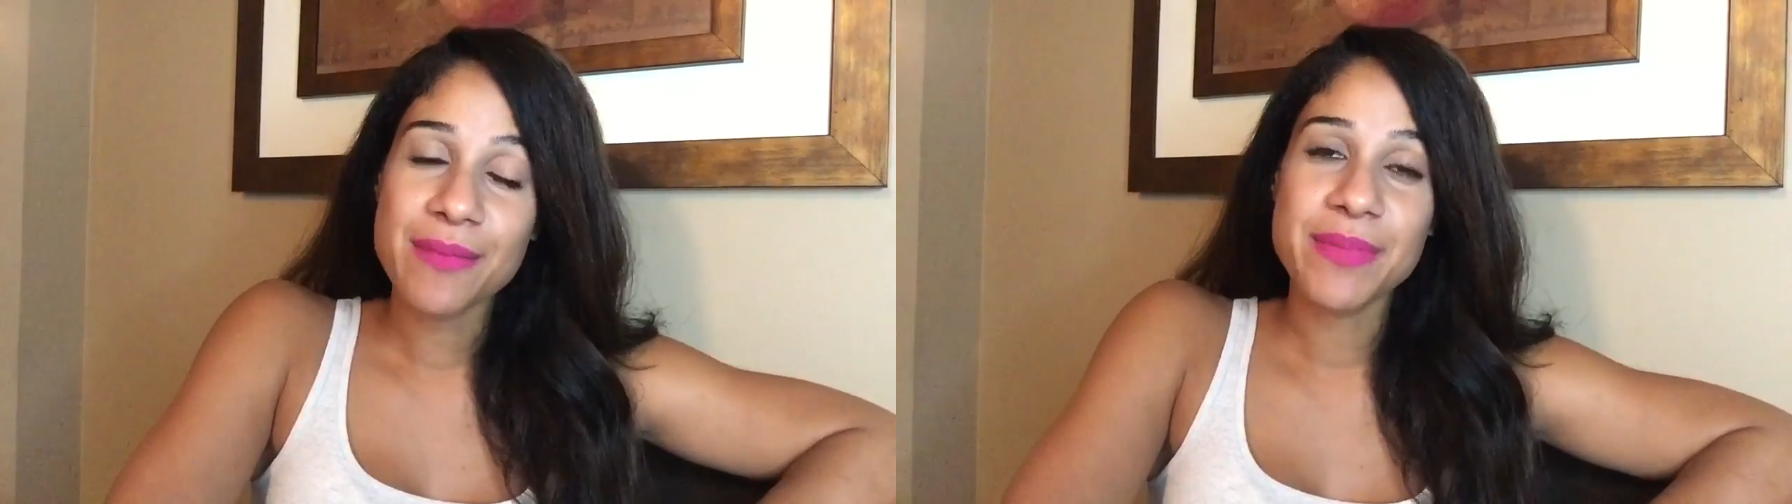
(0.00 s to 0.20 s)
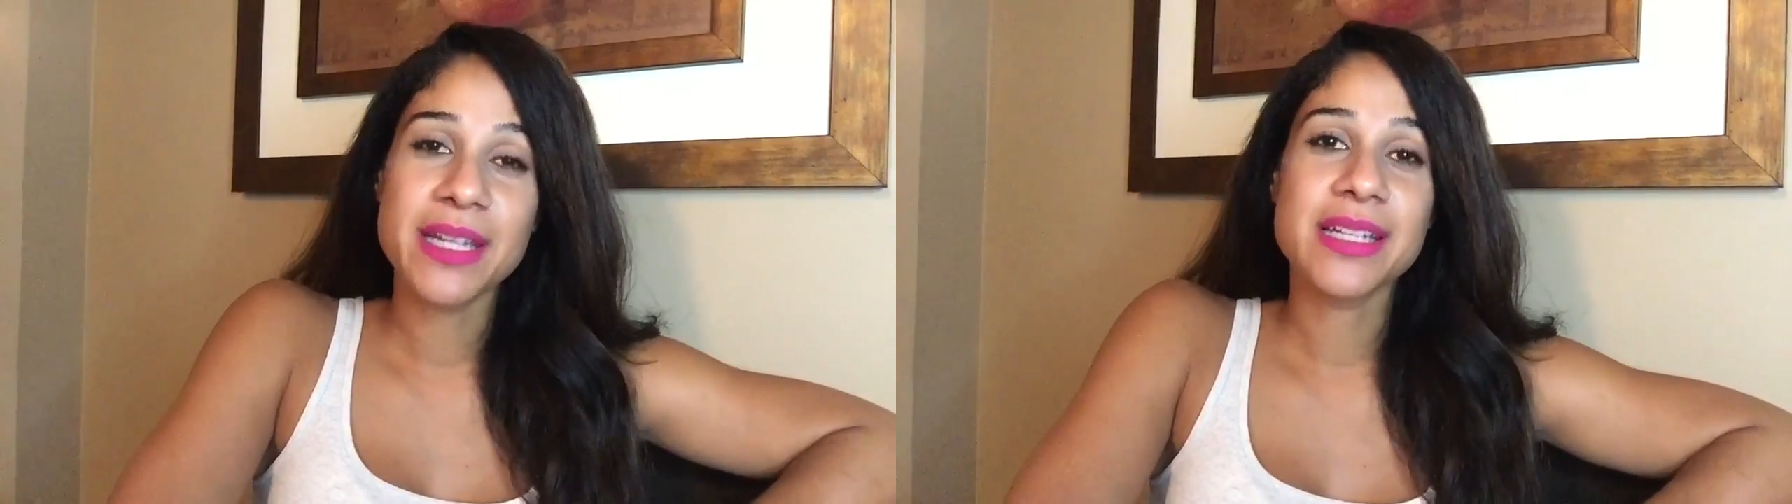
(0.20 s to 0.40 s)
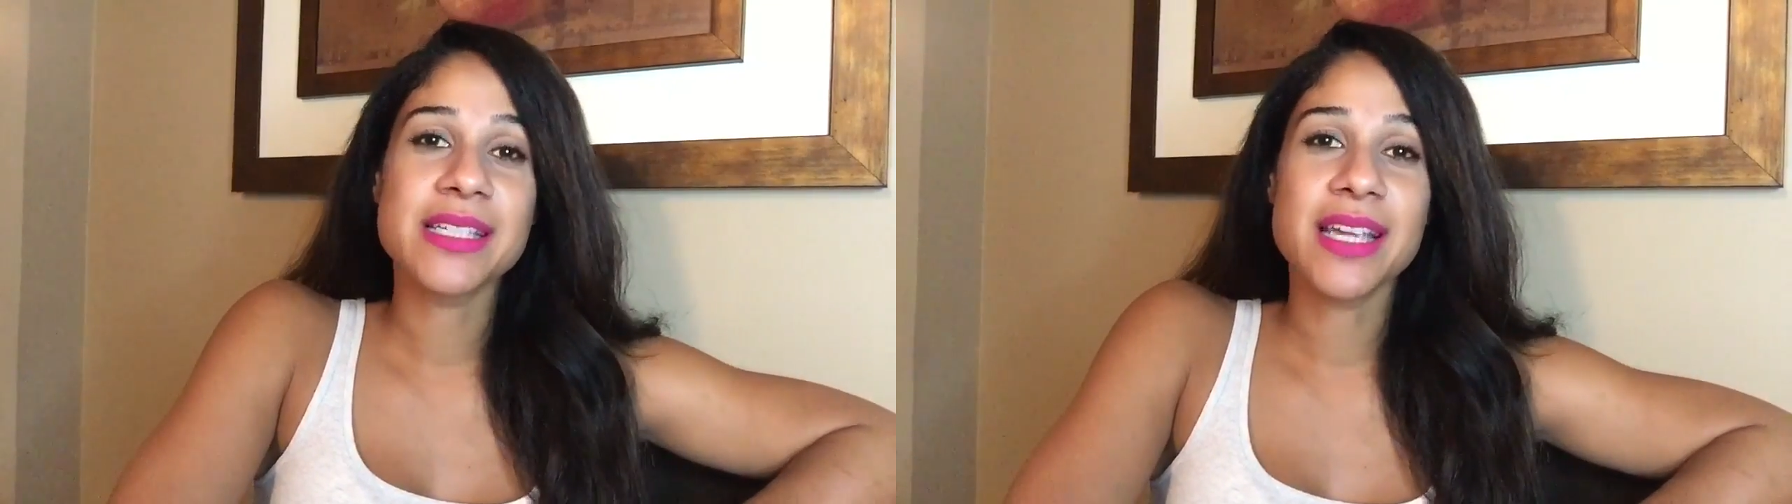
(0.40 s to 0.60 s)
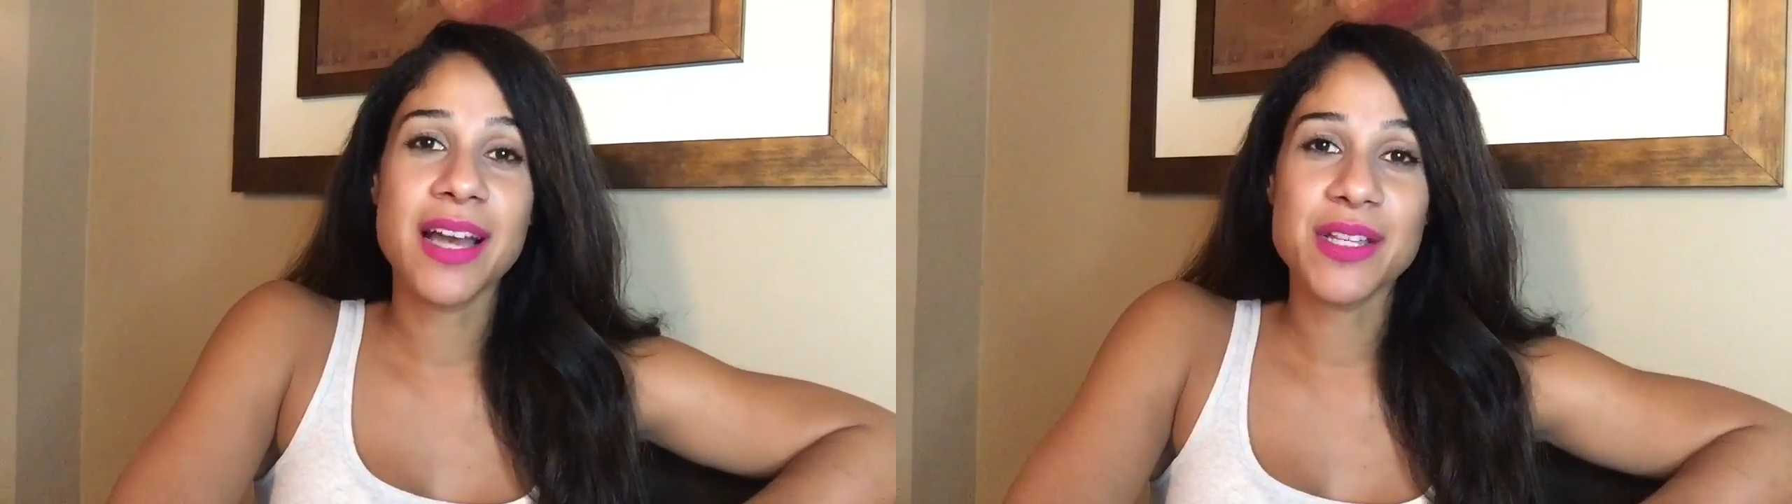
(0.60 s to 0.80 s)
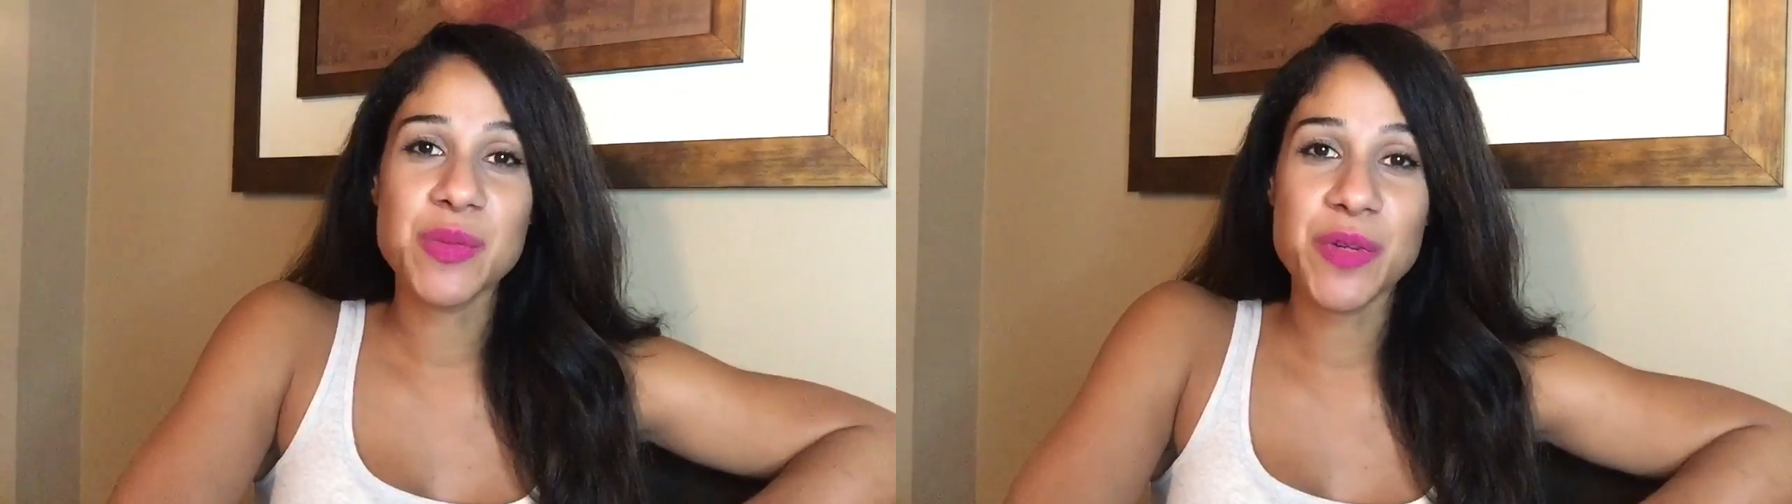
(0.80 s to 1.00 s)
because
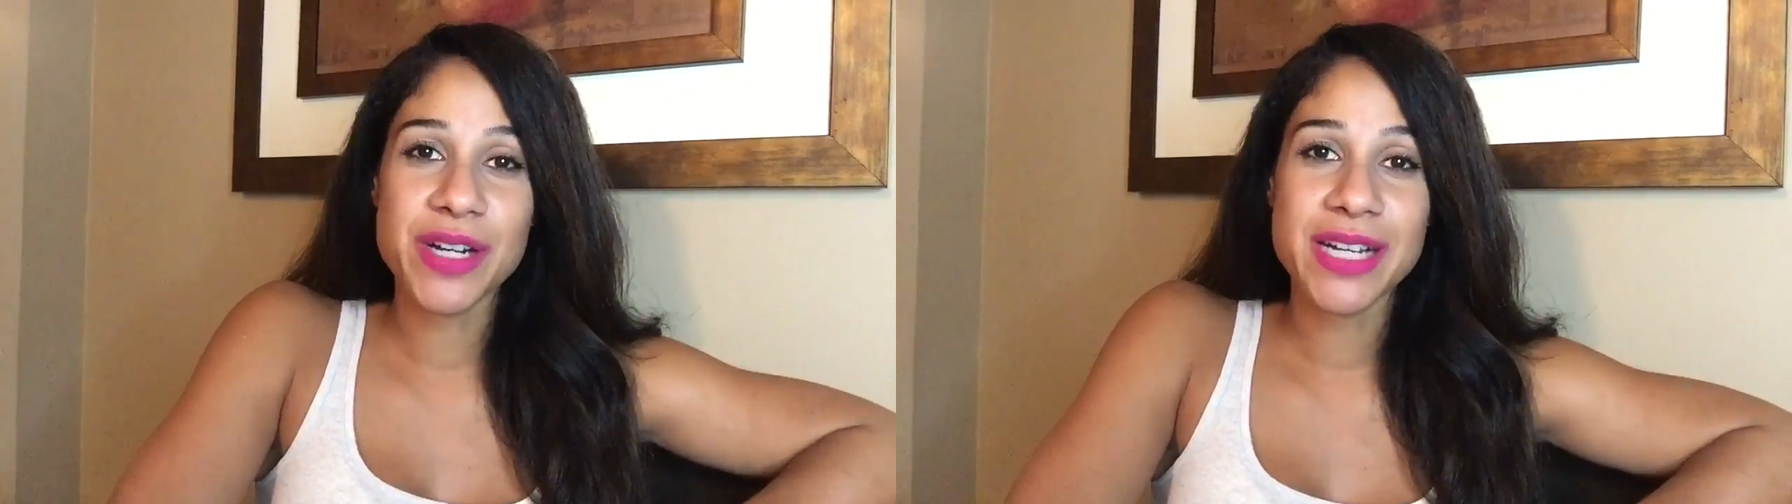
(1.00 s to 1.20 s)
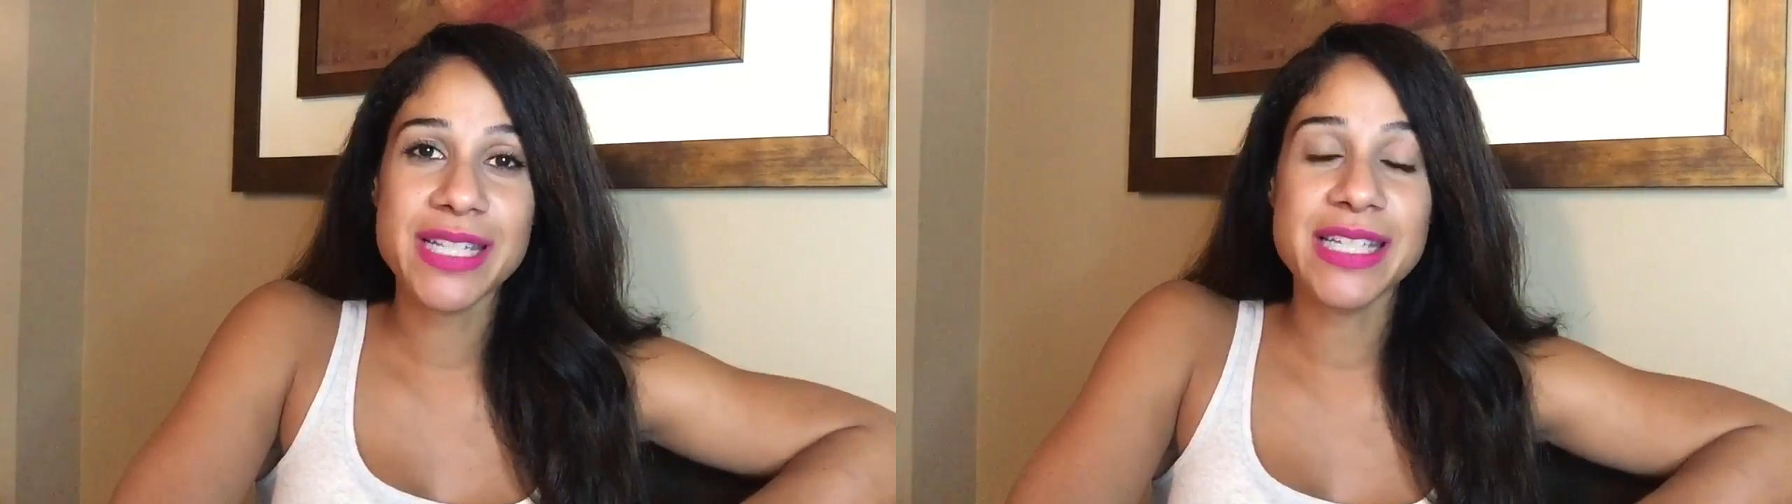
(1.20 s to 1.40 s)
God's work